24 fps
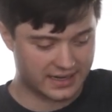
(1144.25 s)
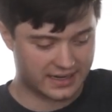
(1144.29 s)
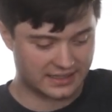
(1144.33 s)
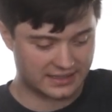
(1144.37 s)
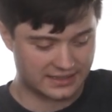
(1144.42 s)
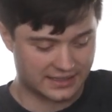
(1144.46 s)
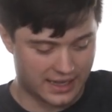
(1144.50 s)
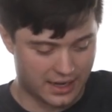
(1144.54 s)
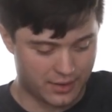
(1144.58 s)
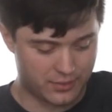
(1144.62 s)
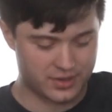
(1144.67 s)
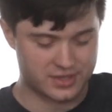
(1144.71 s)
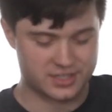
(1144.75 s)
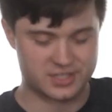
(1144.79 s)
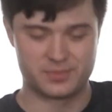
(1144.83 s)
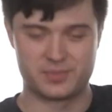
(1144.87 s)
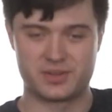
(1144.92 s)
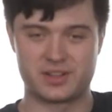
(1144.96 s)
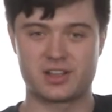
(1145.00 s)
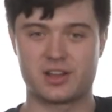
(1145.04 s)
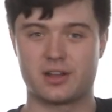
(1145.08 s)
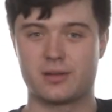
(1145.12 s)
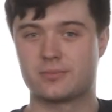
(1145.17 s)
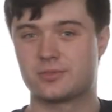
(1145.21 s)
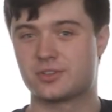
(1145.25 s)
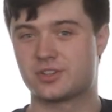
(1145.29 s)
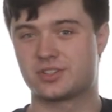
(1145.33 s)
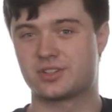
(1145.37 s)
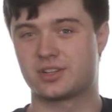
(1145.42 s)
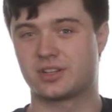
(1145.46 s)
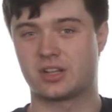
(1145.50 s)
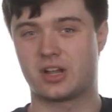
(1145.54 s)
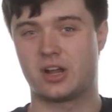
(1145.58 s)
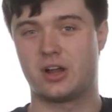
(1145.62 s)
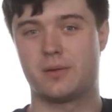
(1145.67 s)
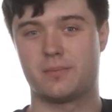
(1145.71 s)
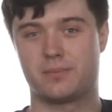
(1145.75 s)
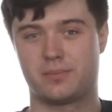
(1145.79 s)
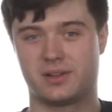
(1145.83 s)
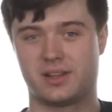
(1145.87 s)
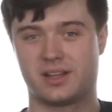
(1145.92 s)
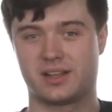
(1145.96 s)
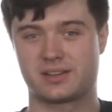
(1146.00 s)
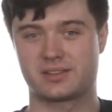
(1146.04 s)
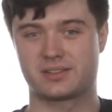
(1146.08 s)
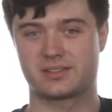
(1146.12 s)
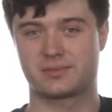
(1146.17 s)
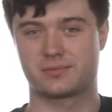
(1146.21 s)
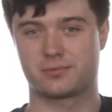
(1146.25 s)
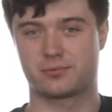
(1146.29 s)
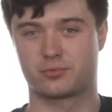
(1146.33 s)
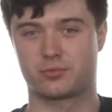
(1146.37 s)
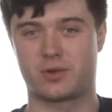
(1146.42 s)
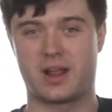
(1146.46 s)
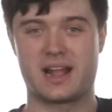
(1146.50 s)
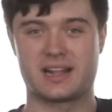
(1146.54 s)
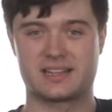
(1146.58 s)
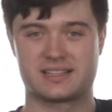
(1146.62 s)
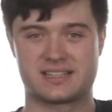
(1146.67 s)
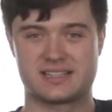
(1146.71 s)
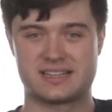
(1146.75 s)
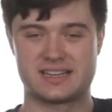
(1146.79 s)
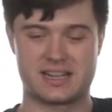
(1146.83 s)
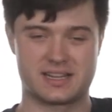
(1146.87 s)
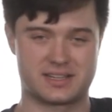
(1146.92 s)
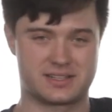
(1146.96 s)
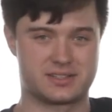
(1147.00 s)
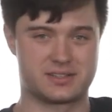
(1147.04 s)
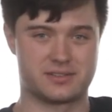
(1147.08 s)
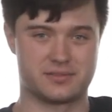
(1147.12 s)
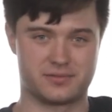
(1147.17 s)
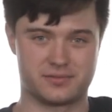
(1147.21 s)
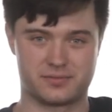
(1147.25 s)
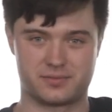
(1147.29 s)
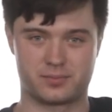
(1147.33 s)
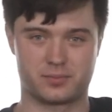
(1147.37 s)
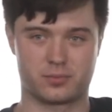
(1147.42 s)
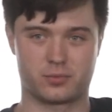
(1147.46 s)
allow it to become just a complex rat's nest of